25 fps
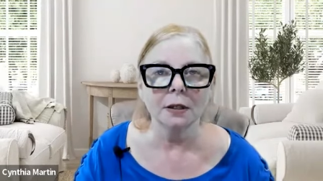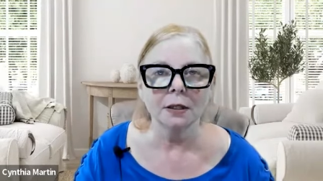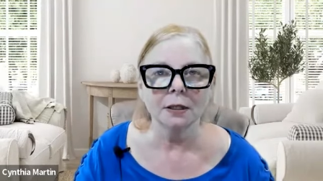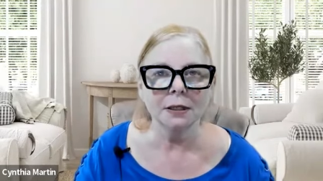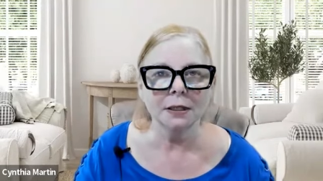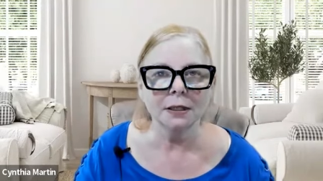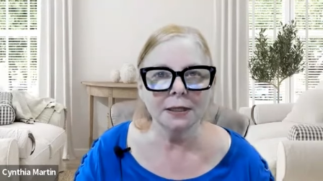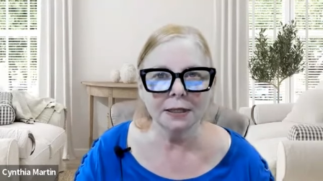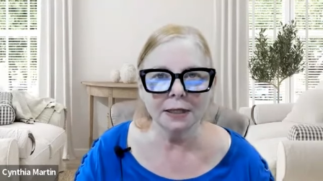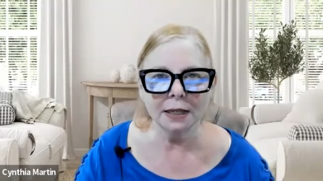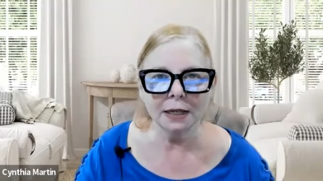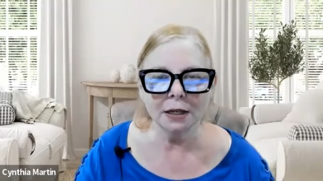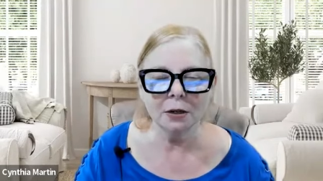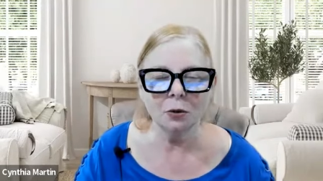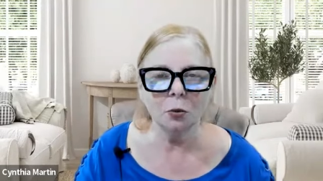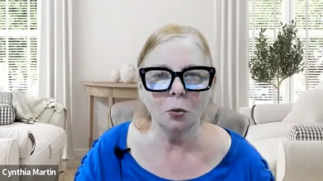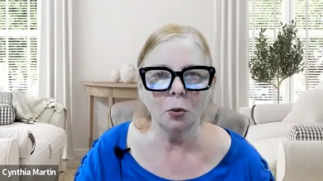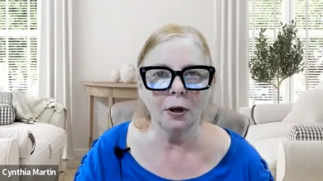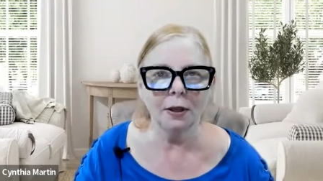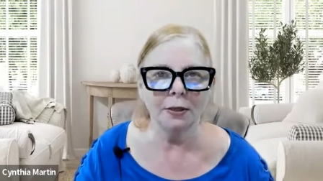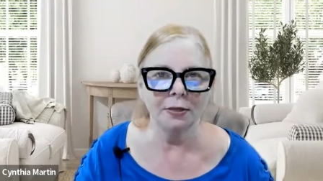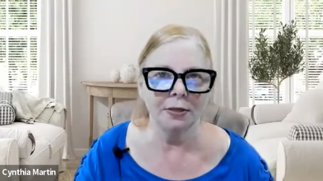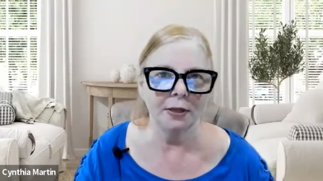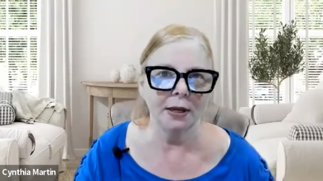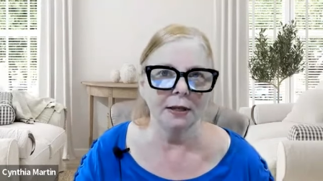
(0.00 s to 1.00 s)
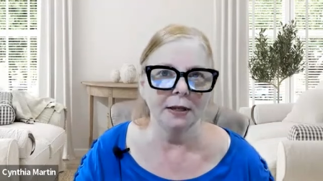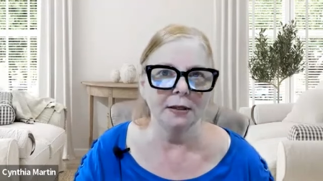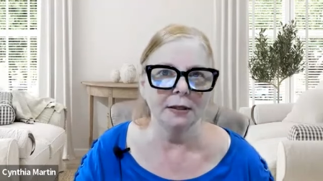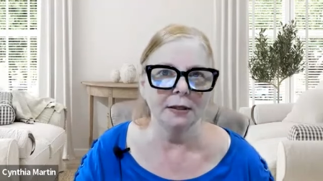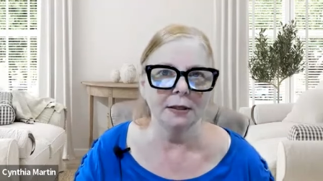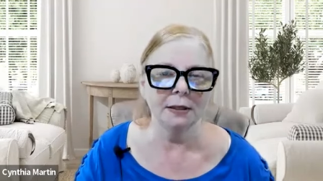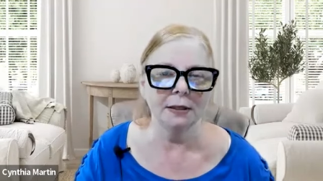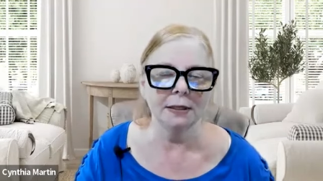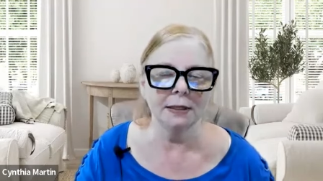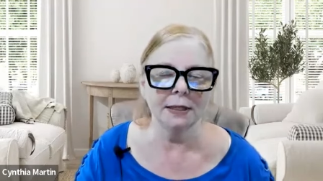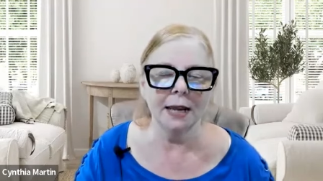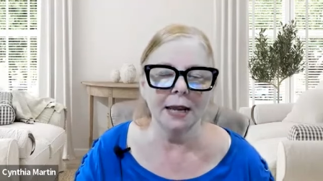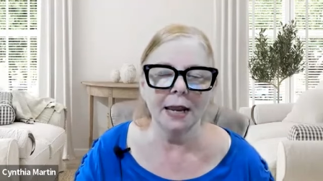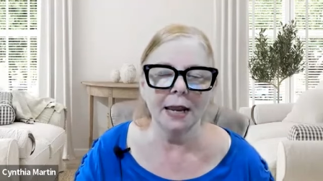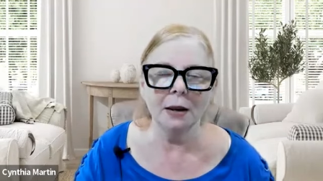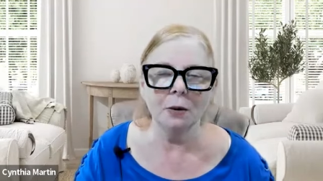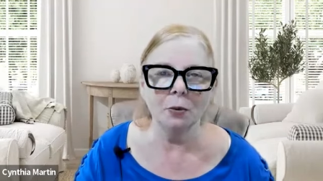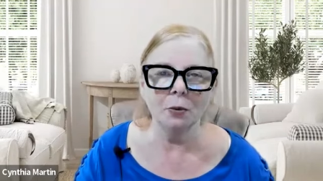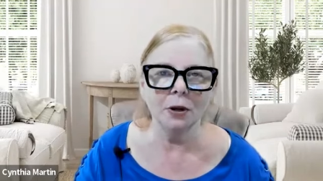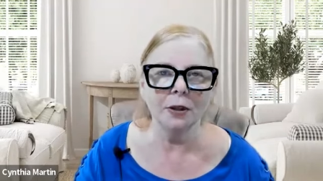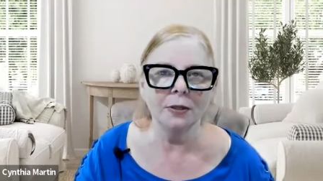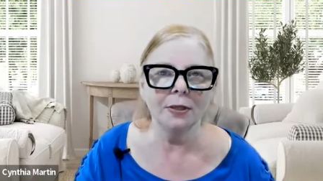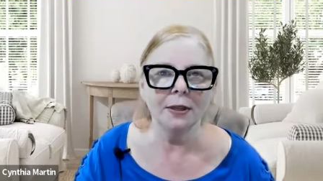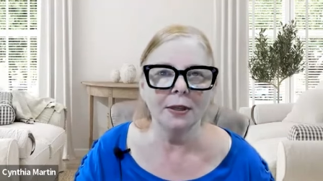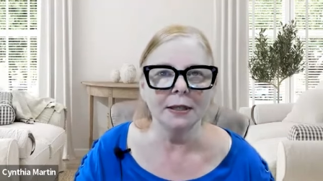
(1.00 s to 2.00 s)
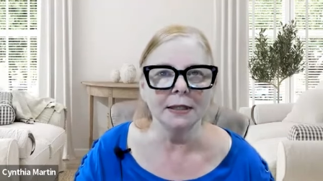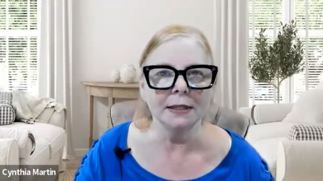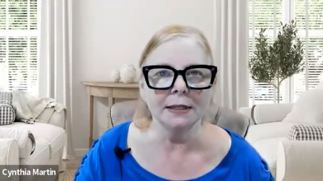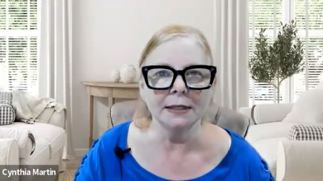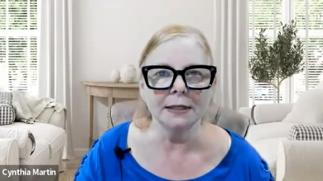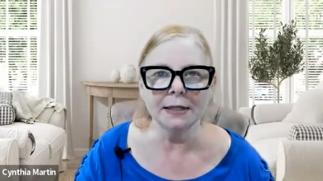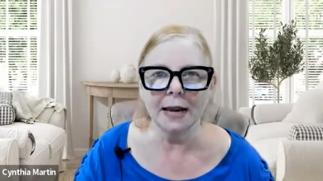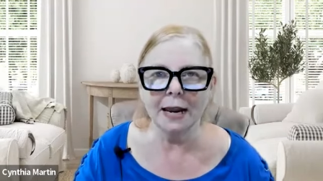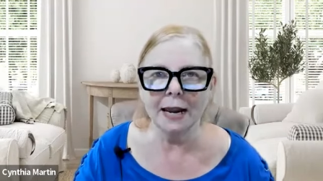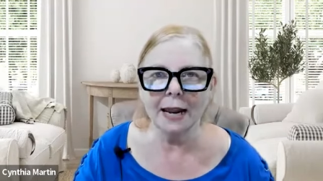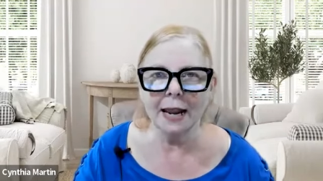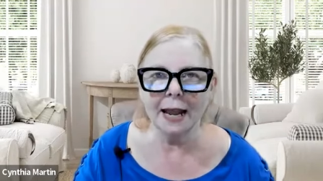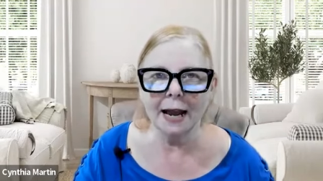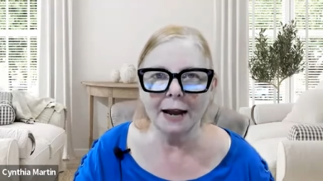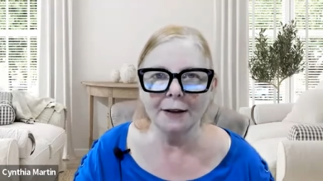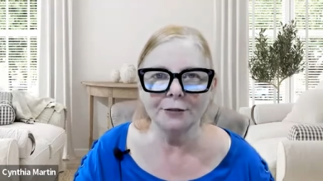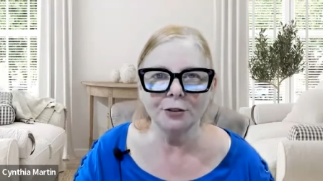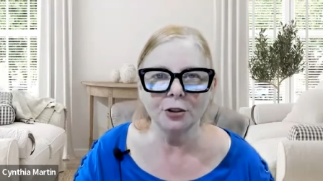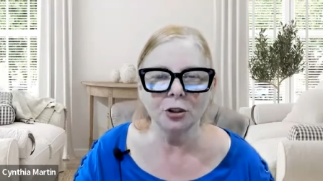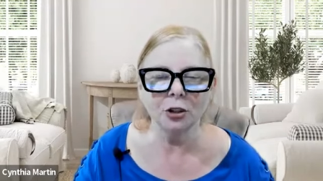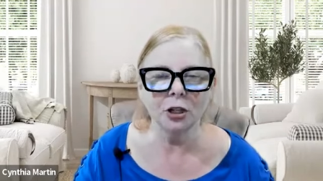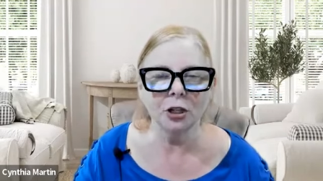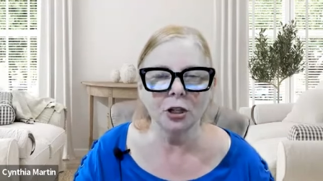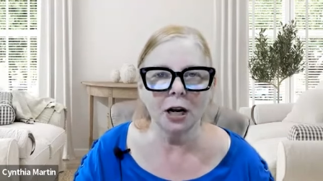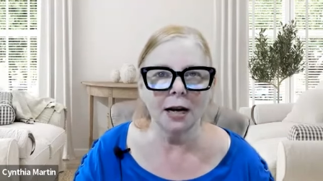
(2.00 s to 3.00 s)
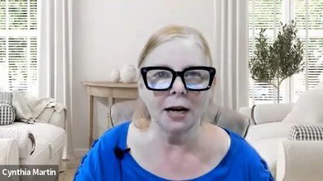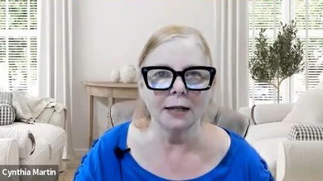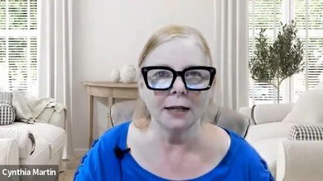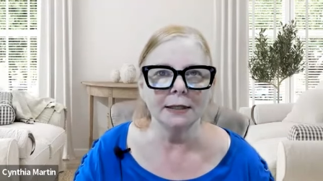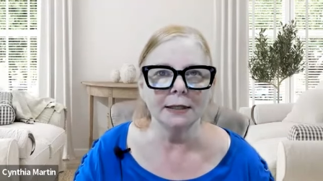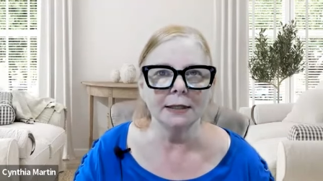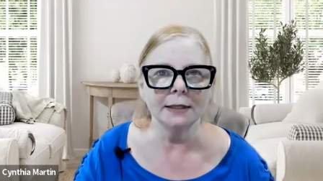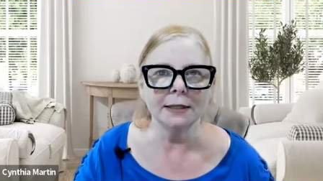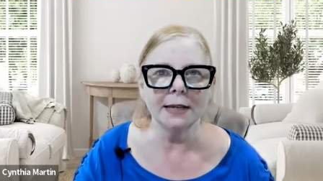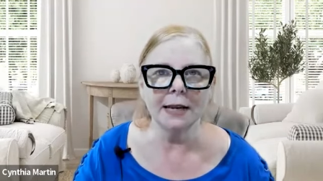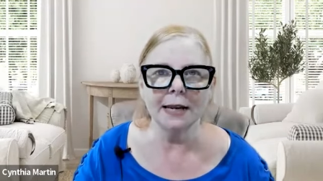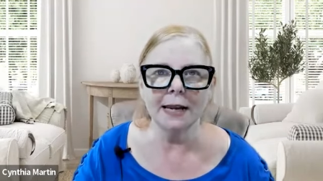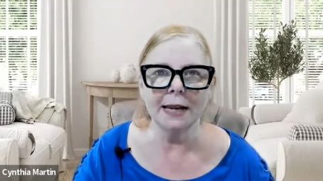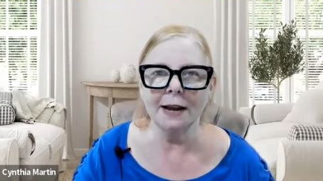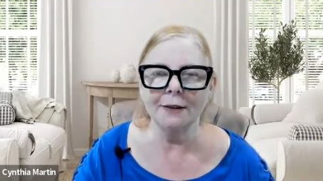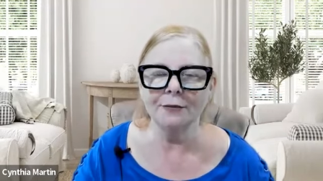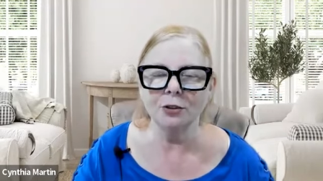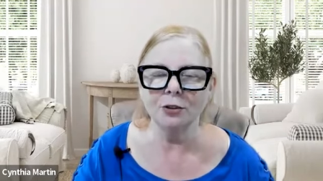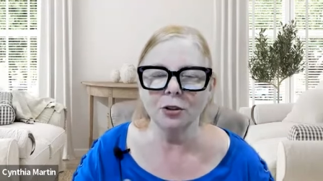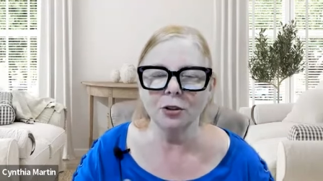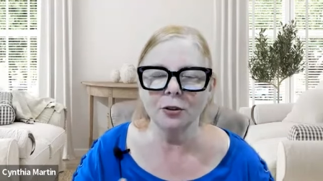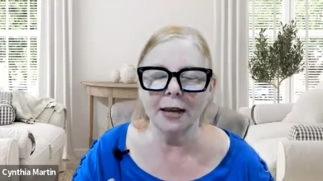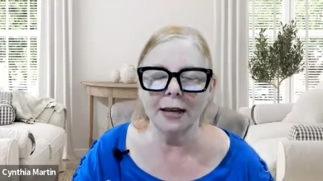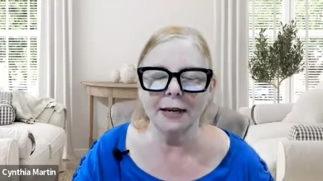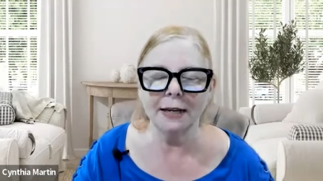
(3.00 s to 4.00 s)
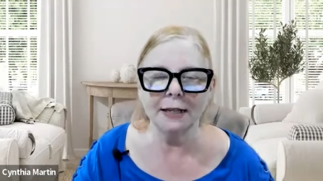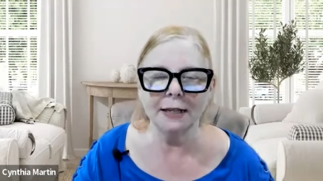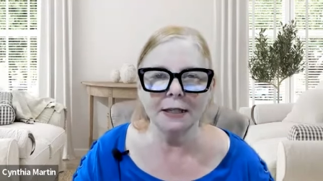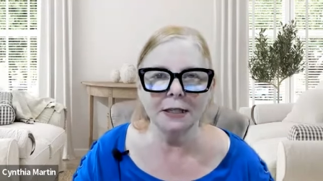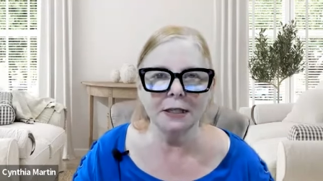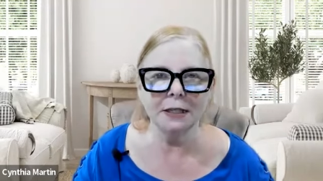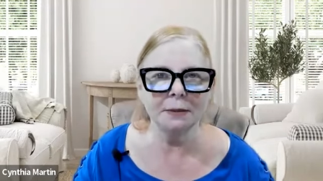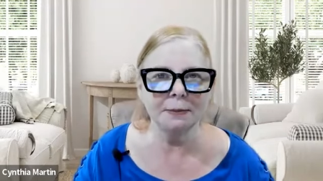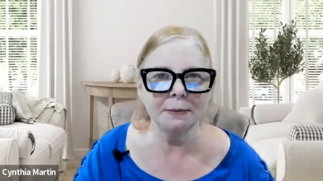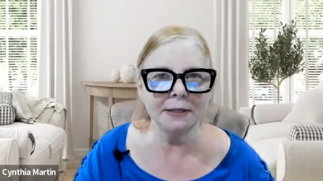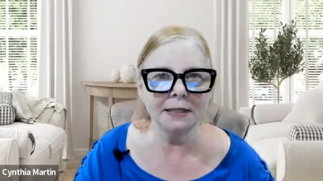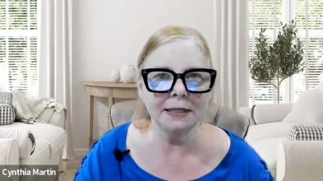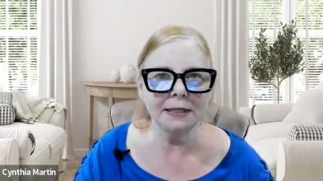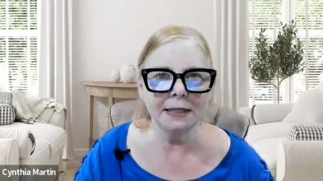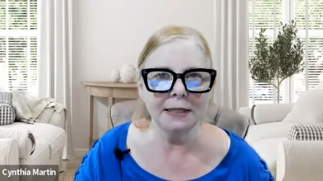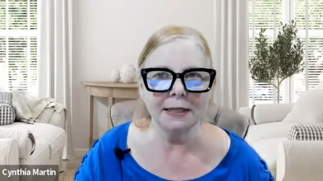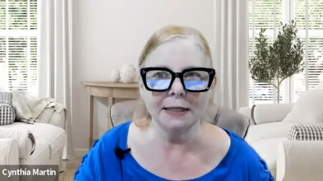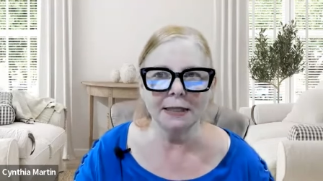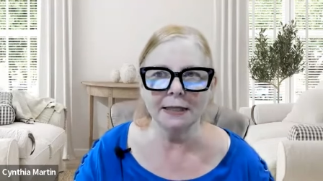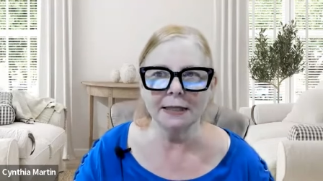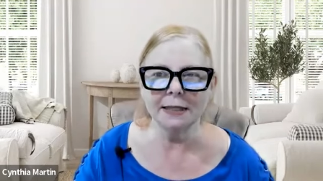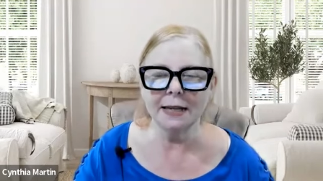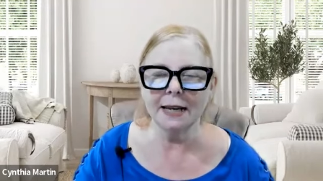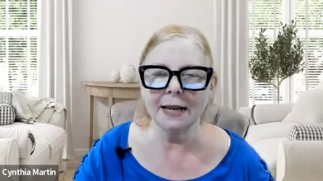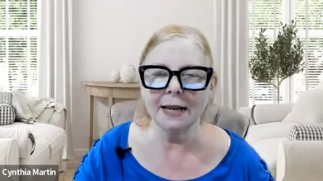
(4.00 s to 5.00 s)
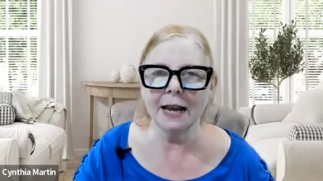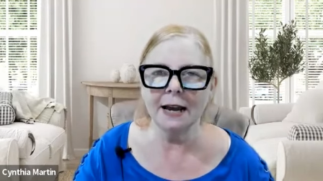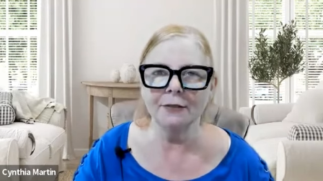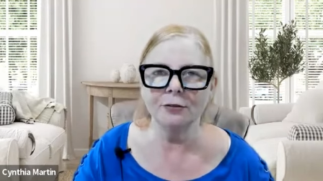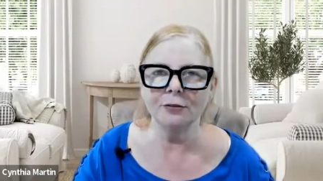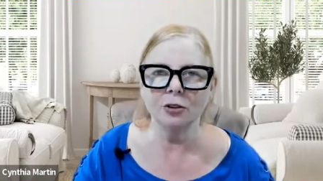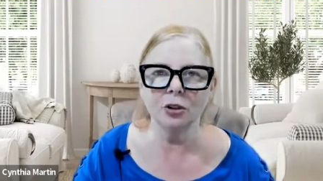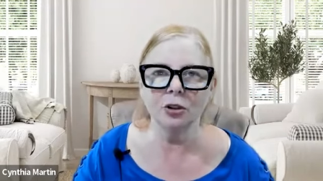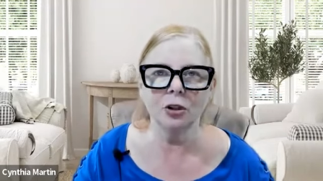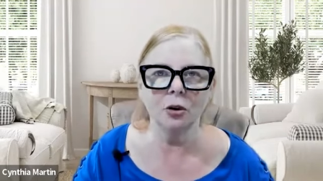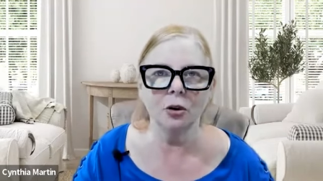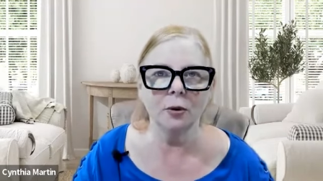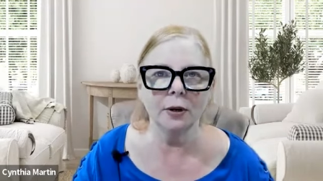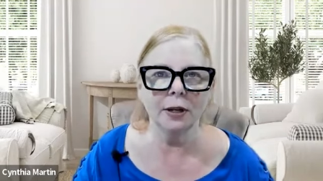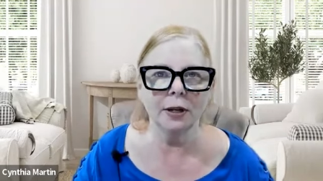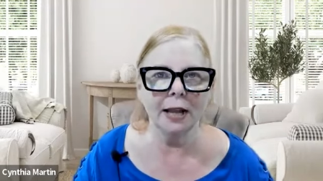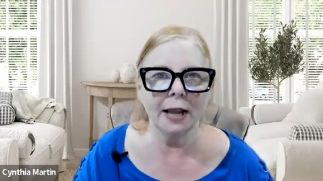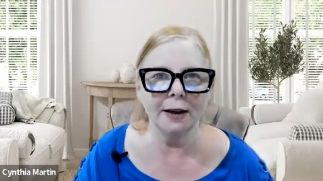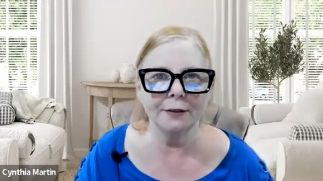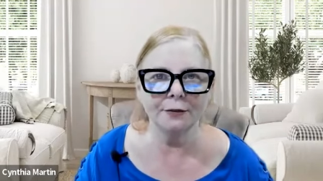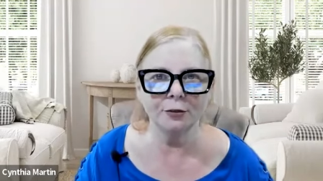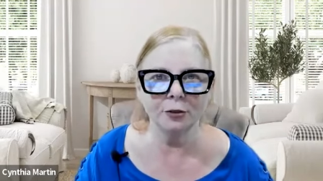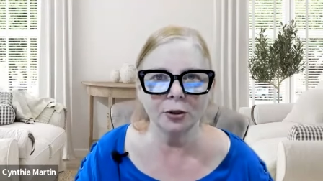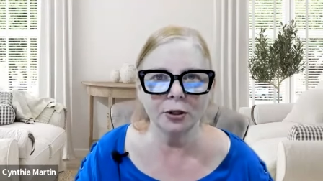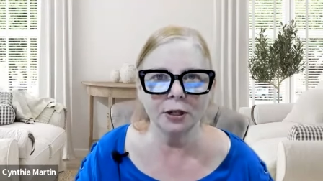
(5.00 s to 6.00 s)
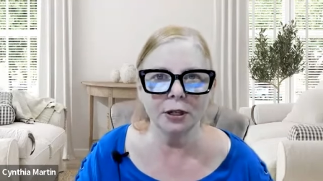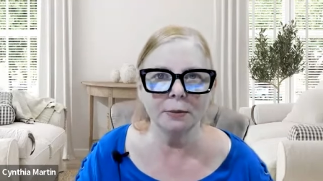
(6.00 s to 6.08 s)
stick with it, stay with it, stay after God, stay after that intimacy, stay after going after